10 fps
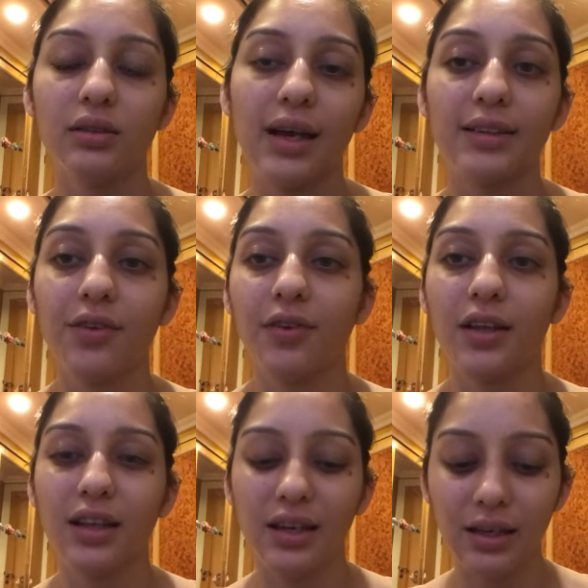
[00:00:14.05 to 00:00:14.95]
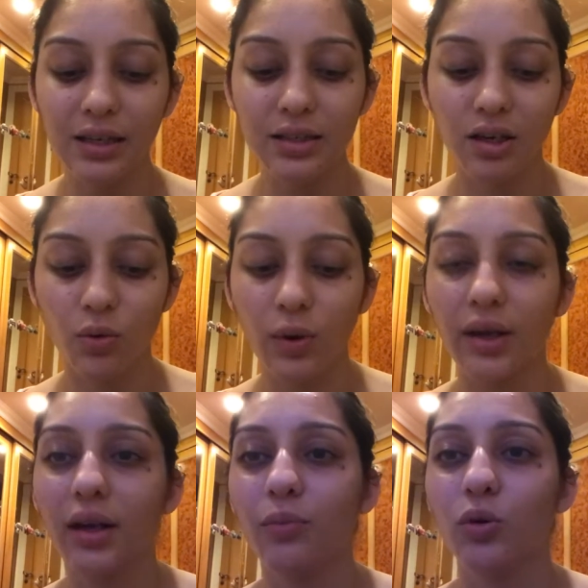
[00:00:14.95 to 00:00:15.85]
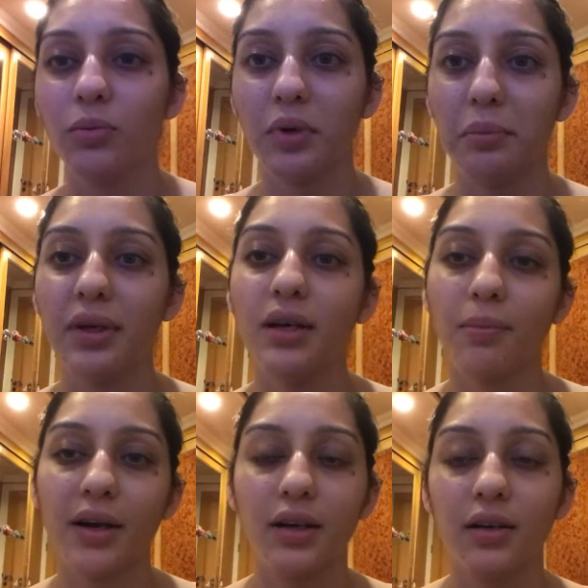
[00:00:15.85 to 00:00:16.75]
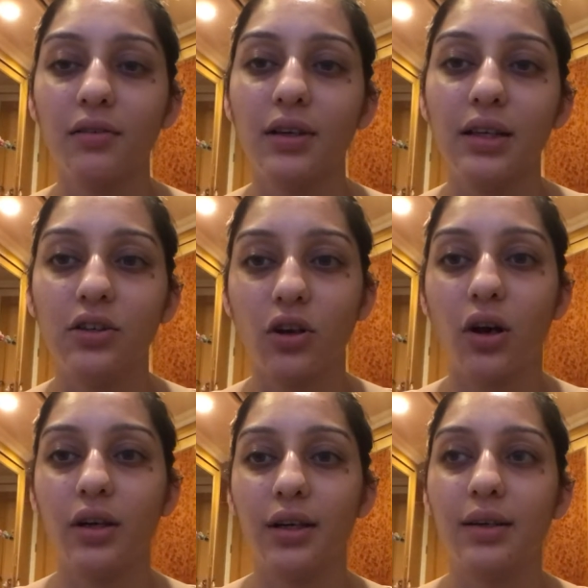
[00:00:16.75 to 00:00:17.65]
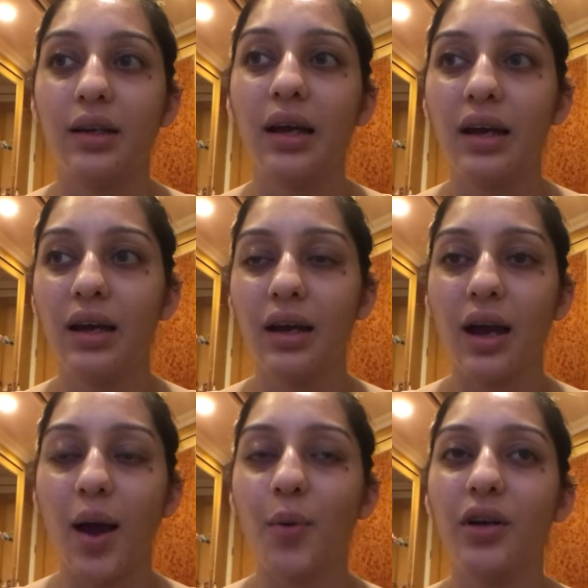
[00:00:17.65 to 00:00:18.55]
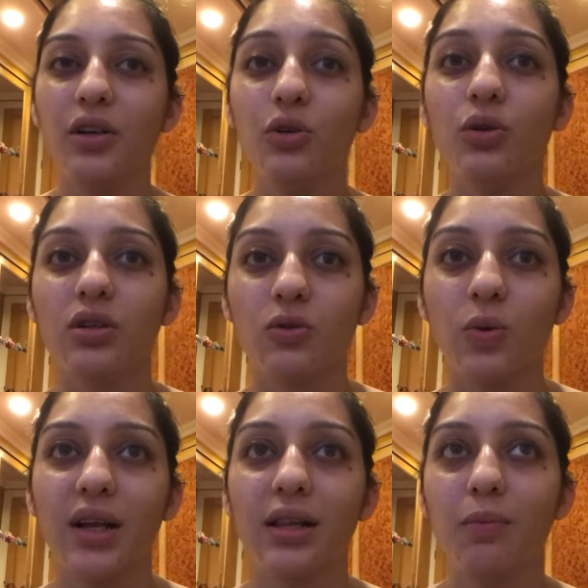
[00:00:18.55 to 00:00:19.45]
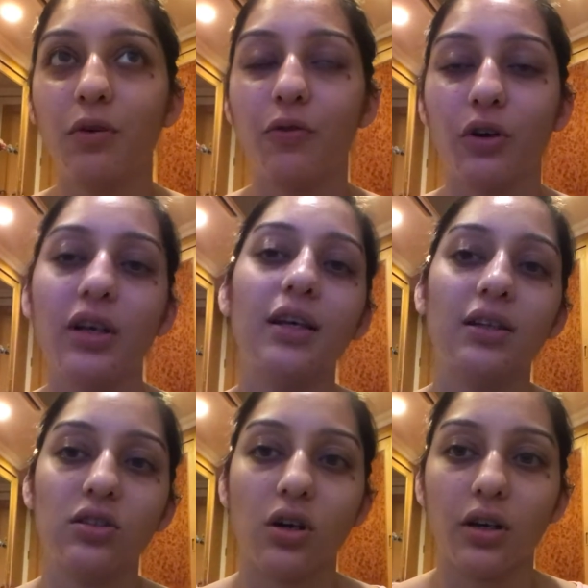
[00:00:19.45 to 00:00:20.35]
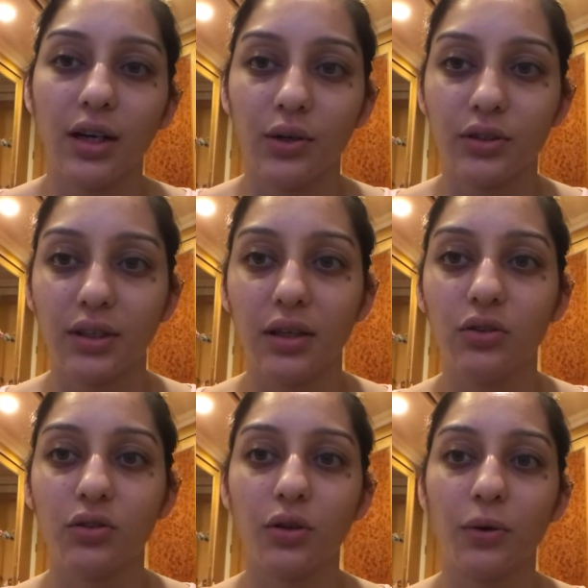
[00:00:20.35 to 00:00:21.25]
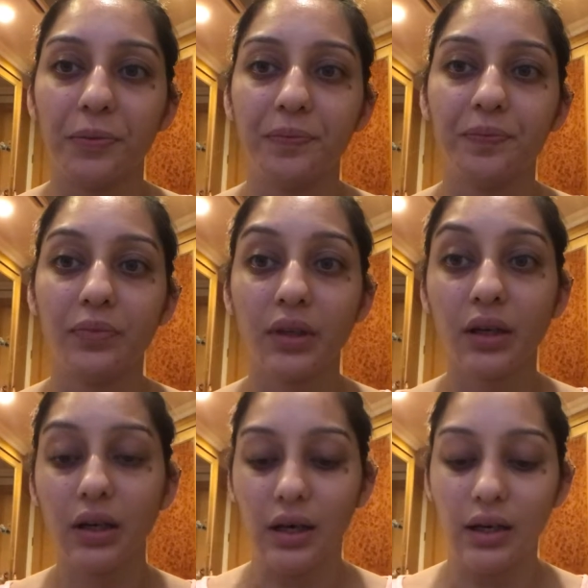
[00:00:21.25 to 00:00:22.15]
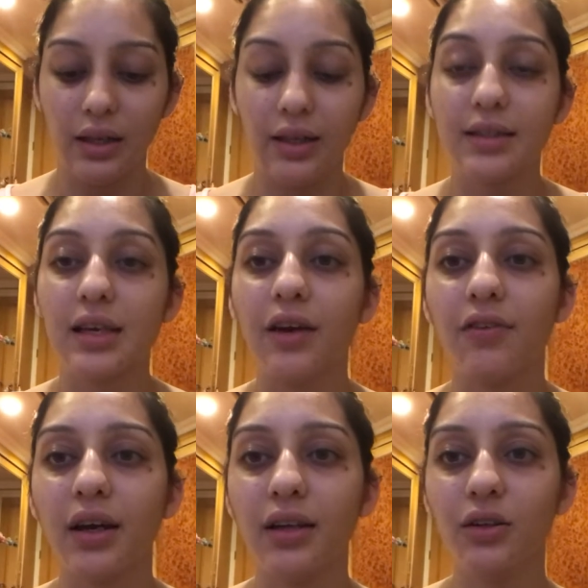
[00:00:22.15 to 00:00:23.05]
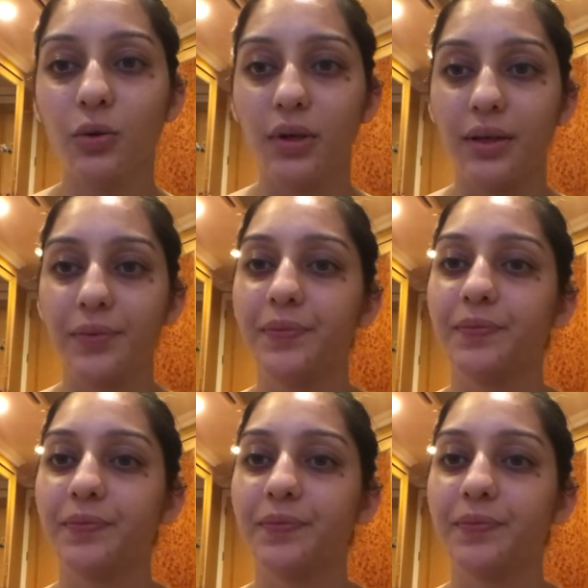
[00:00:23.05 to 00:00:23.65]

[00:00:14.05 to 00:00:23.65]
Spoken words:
as I find that easier when I'm doing my makeup. I can't really talk, and I want to do this quickly before it gets dark outside. So let's get right into it.